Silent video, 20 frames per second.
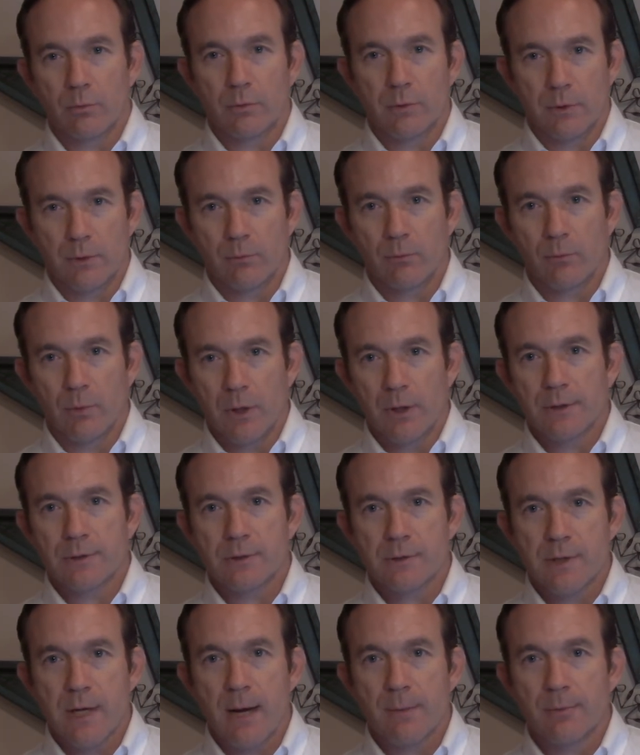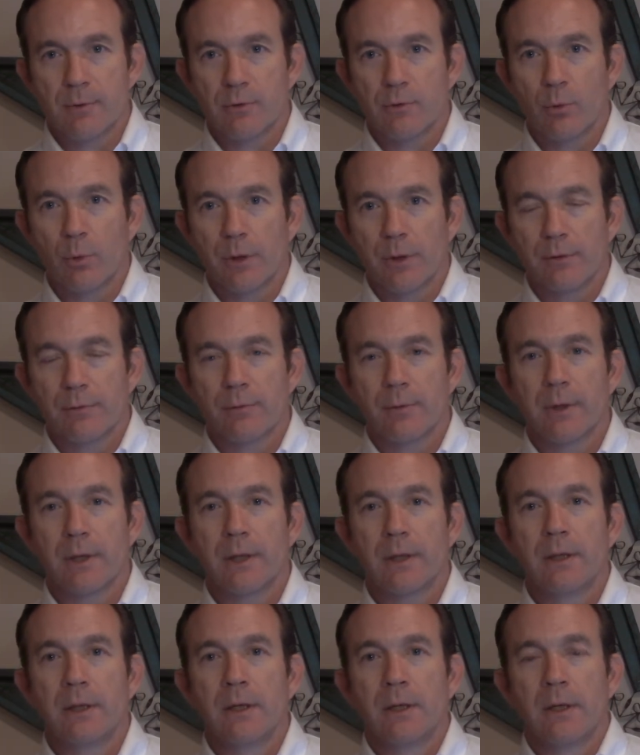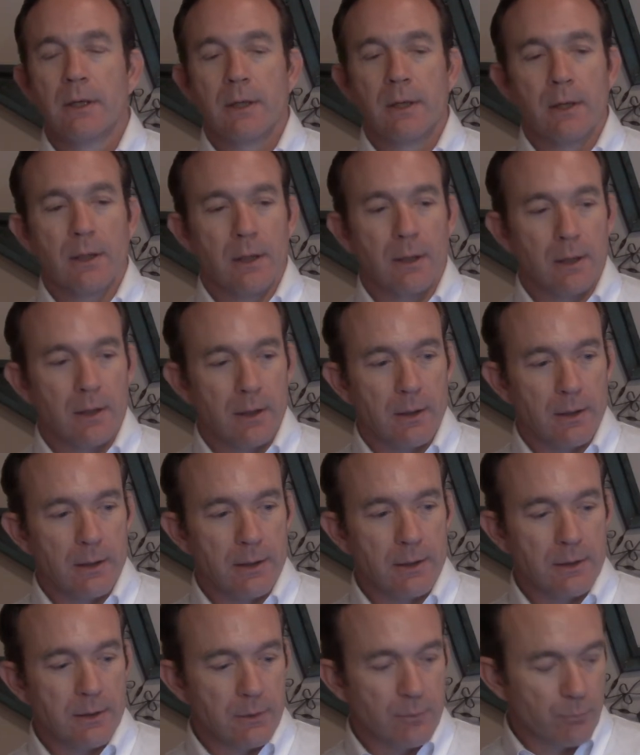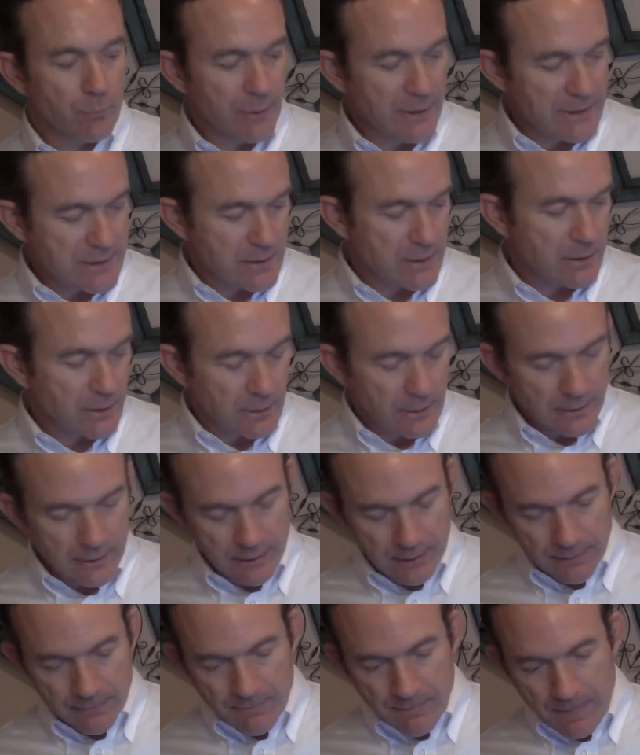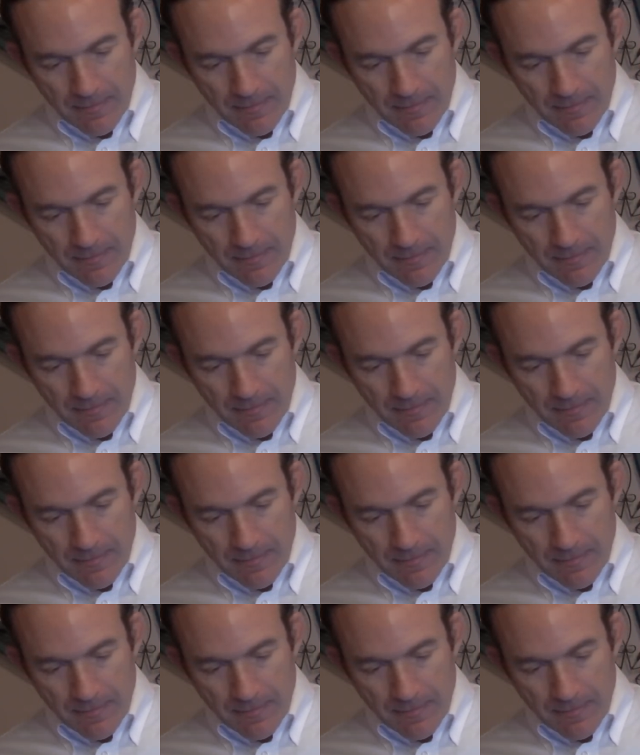it was Chapter 23, and then recently.